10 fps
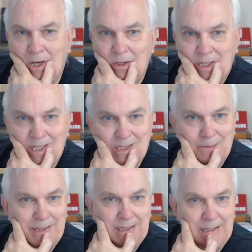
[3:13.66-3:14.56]
All
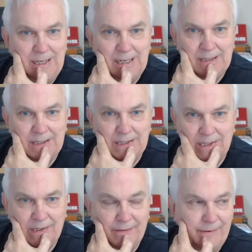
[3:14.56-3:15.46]
estimated taxes
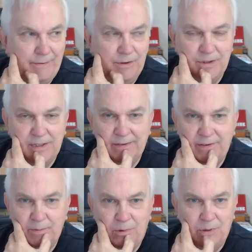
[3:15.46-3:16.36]
and stuff, if you're
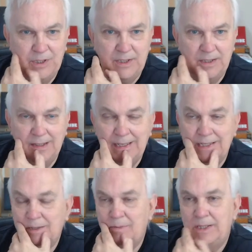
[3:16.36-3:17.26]
self-employed, still
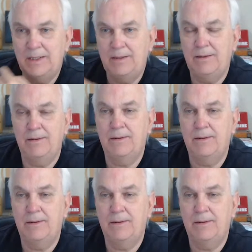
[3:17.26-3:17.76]
has to be